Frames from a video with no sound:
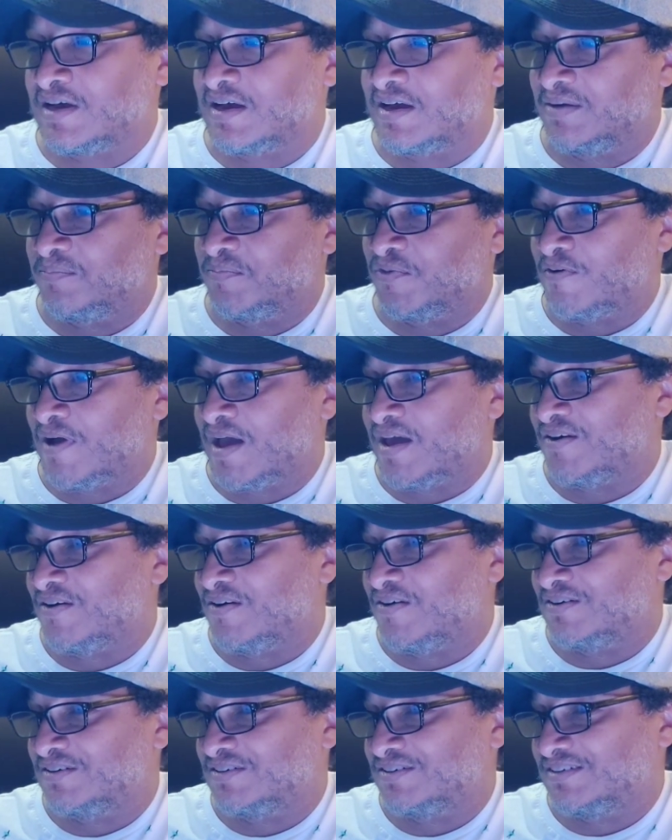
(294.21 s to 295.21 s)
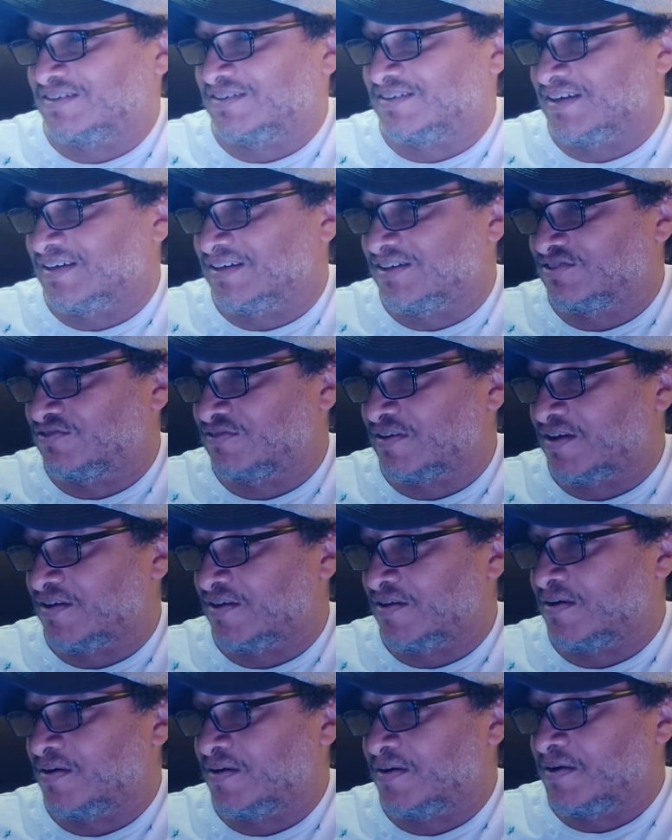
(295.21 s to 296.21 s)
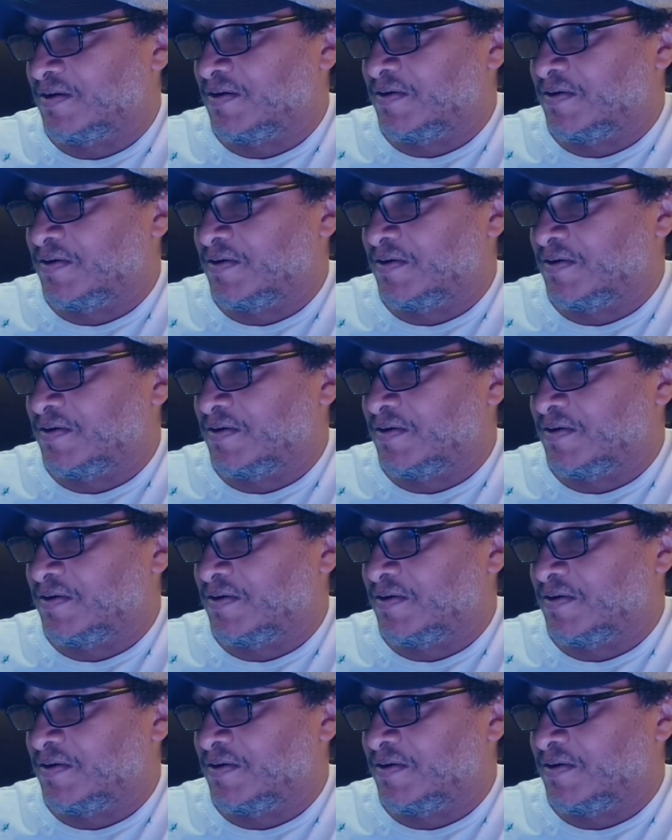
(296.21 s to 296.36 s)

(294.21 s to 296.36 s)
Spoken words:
I am the writer, she's the illustrator.